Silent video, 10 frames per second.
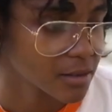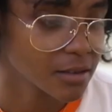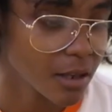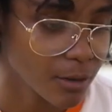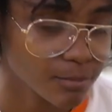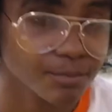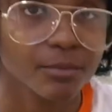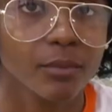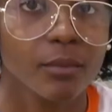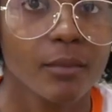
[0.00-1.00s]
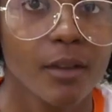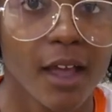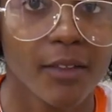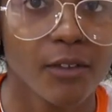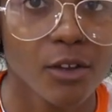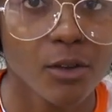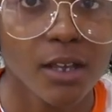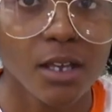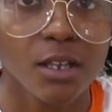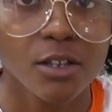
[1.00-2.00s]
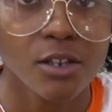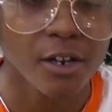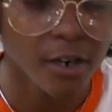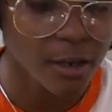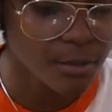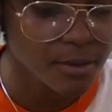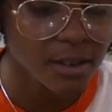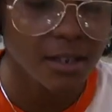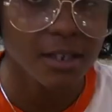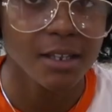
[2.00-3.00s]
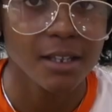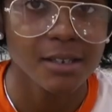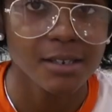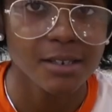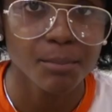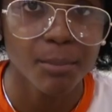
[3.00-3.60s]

So after you get your herbs into the